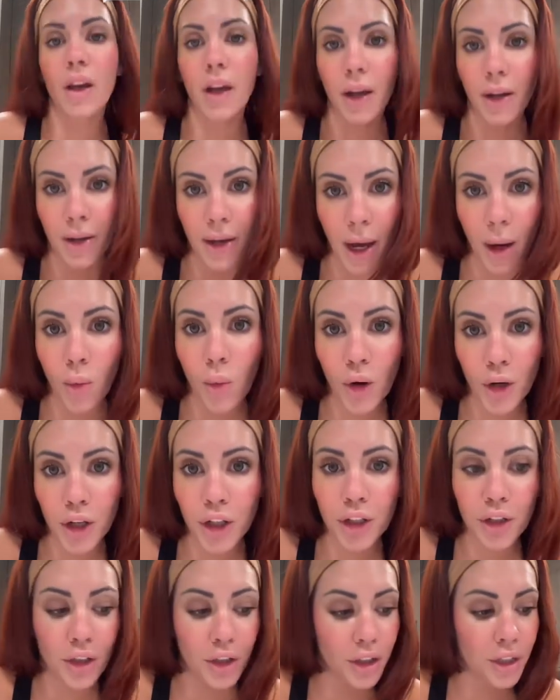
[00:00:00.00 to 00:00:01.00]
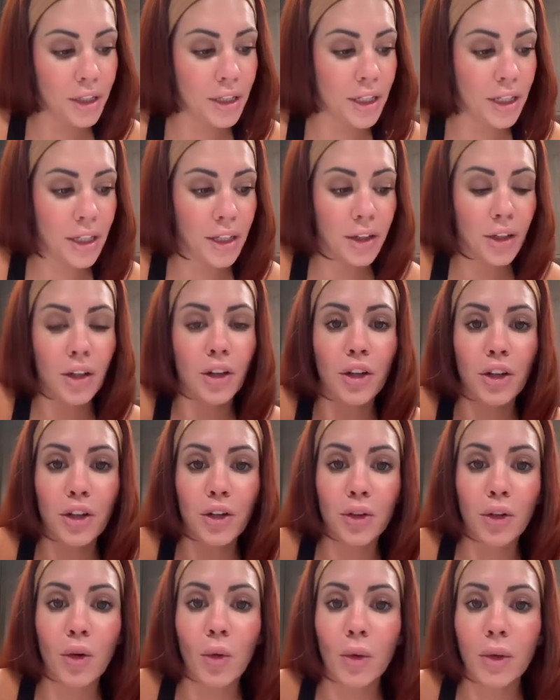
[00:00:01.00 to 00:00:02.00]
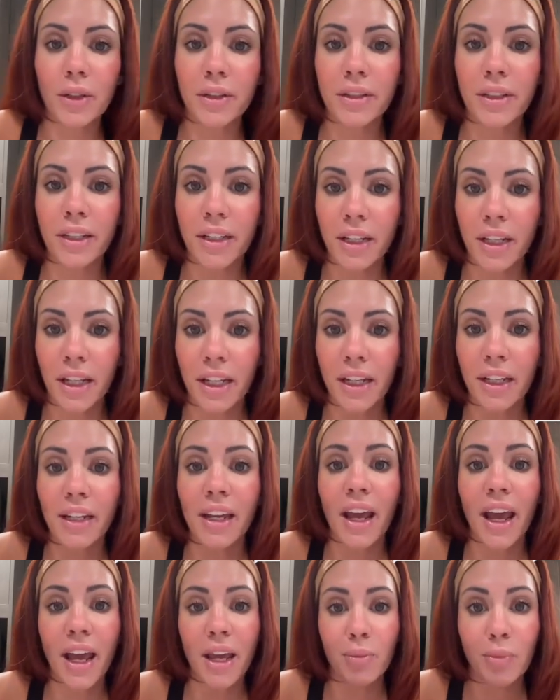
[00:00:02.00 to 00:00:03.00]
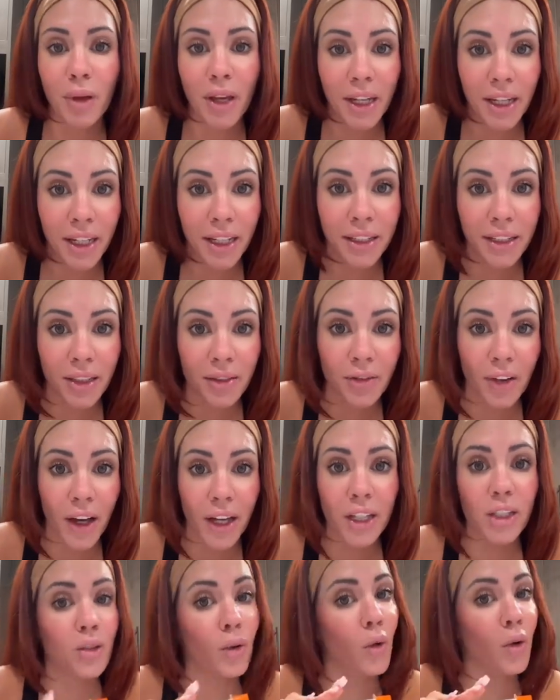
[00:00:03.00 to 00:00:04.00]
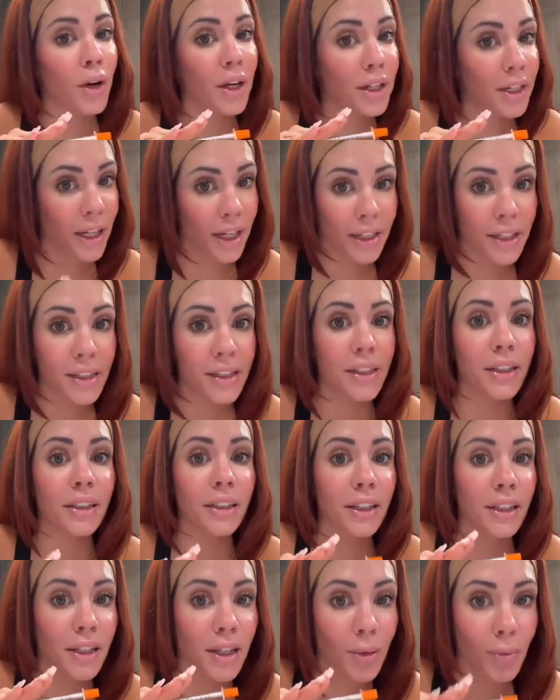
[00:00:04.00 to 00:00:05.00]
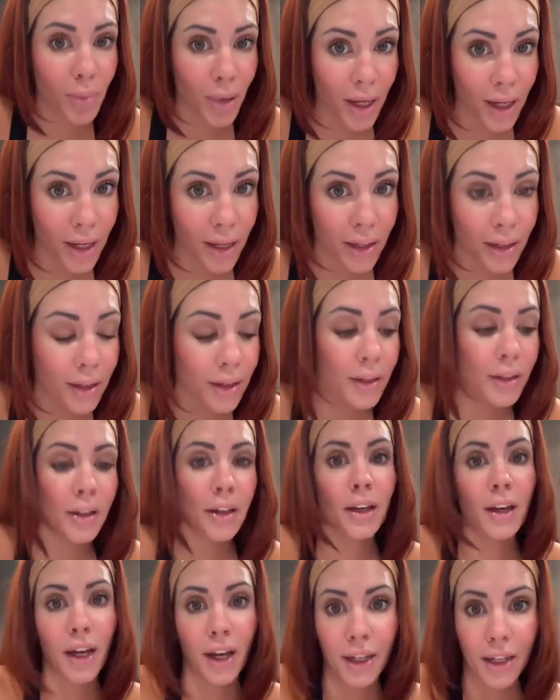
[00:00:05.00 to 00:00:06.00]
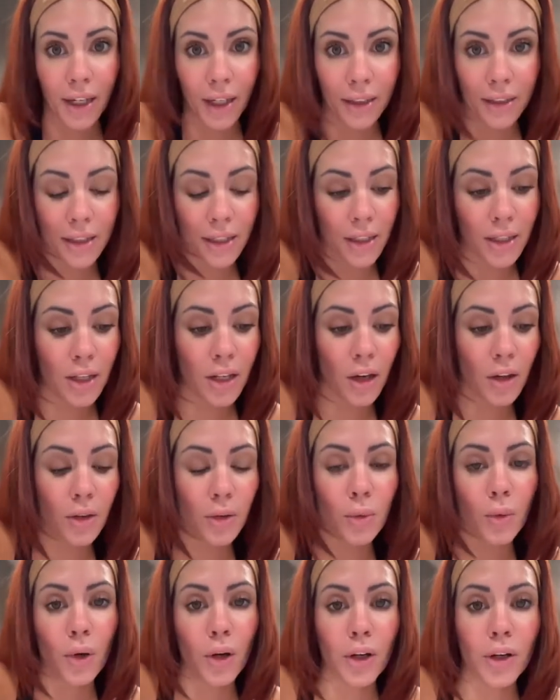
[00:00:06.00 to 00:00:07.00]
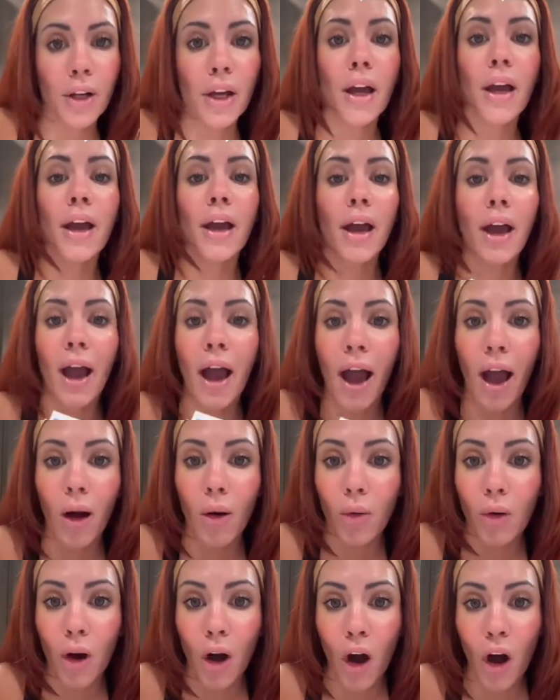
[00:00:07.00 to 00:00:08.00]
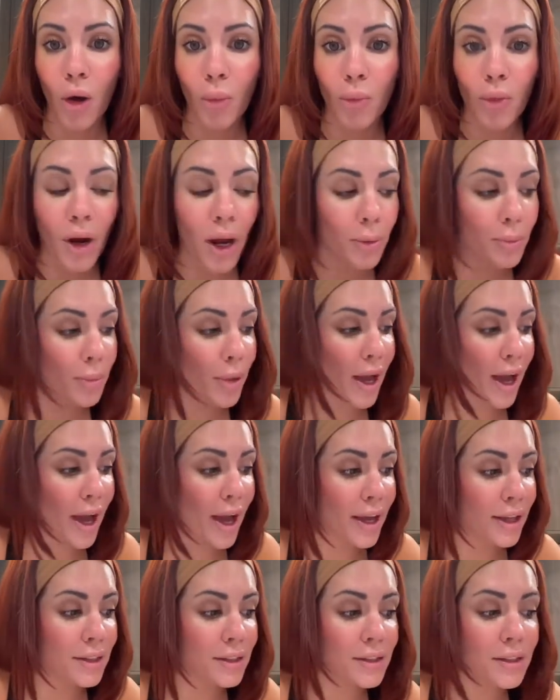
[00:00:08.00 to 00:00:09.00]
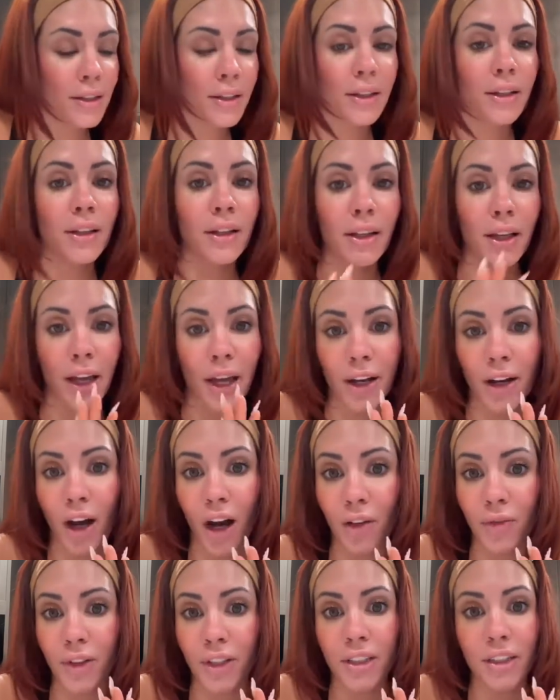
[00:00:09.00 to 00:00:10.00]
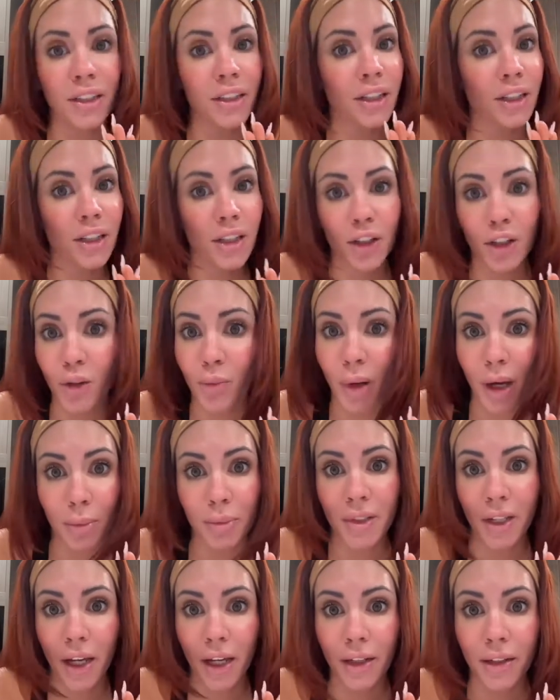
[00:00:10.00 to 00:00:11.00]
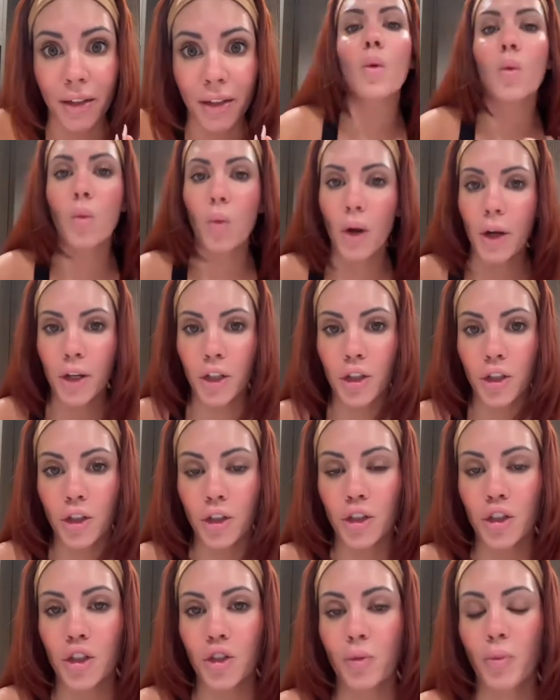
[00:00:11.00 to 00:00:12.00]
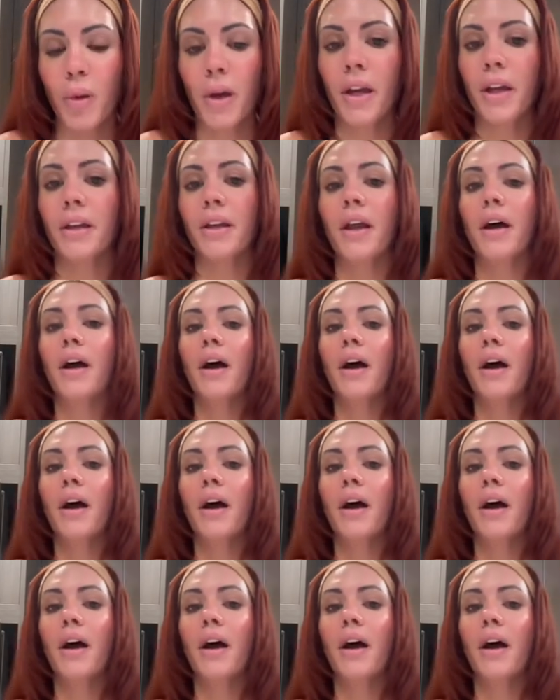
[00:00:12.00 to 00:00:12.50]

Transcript: Now, what are you gonna need? You're going to need a pinning device or an insulin pin, I can't say the other word, alcohol prep pads, and obviously your peptide. Where should you pin?